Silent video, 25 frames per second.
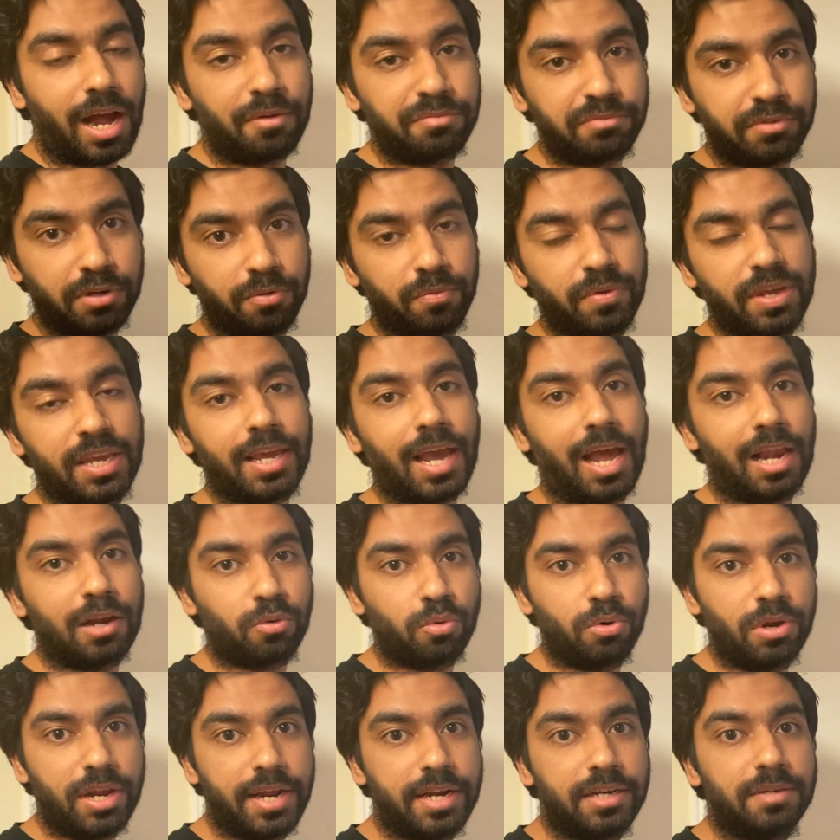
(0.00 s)
after we
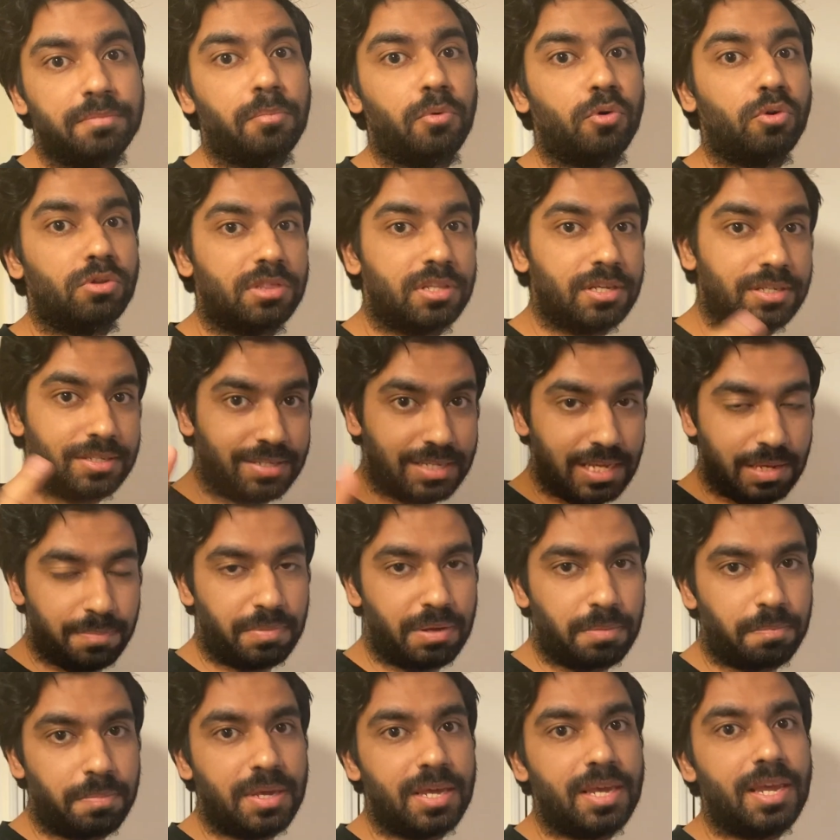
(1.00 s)
calculate both the
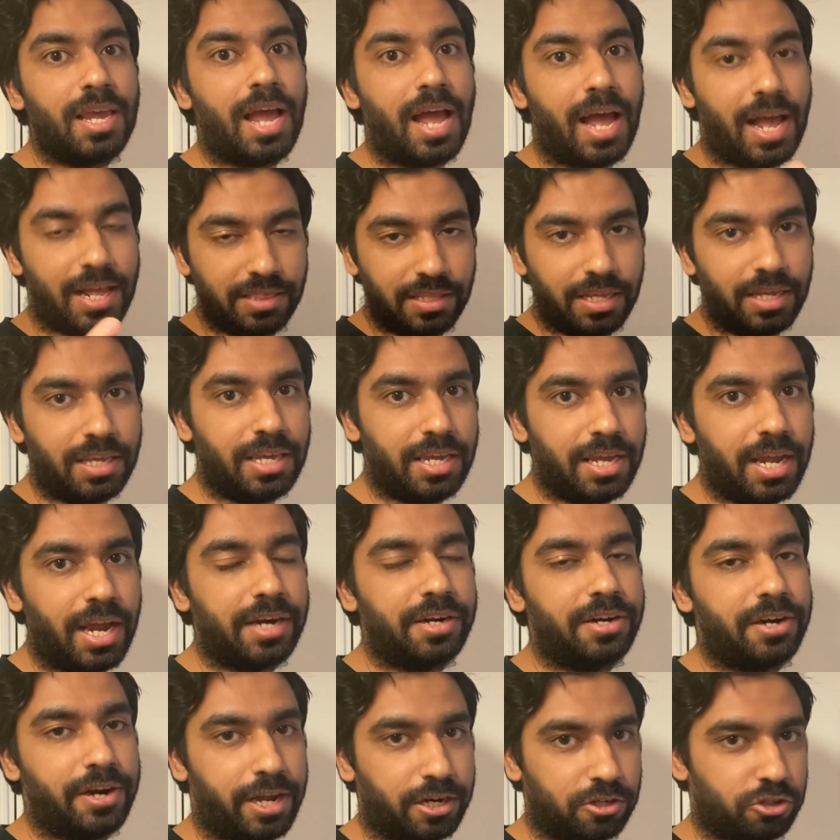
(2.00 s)
CPP and the EI
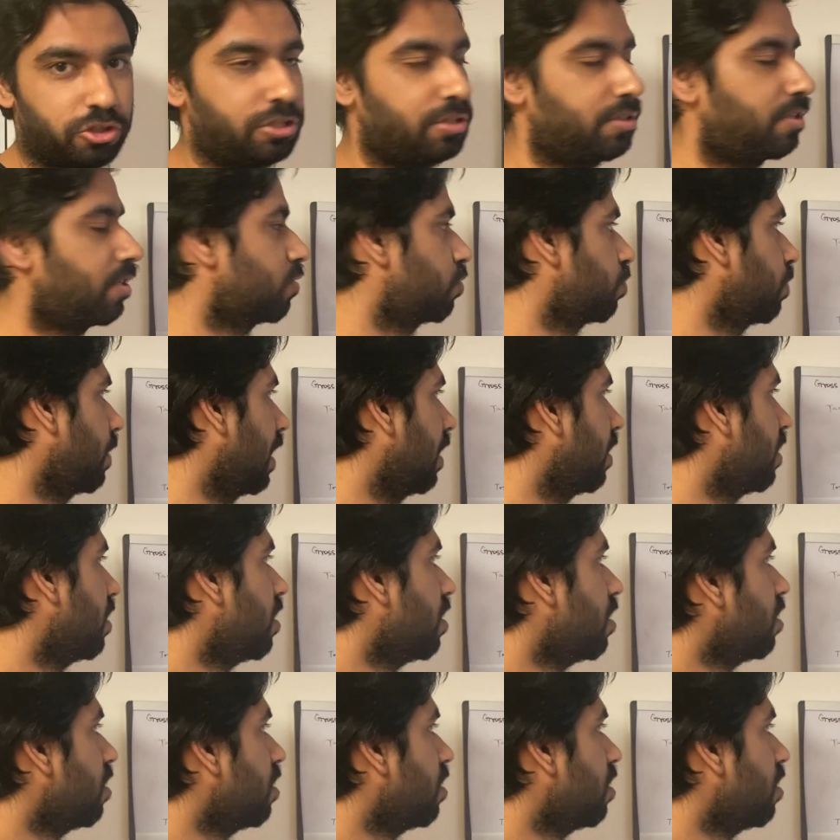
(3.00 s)
deductions as well.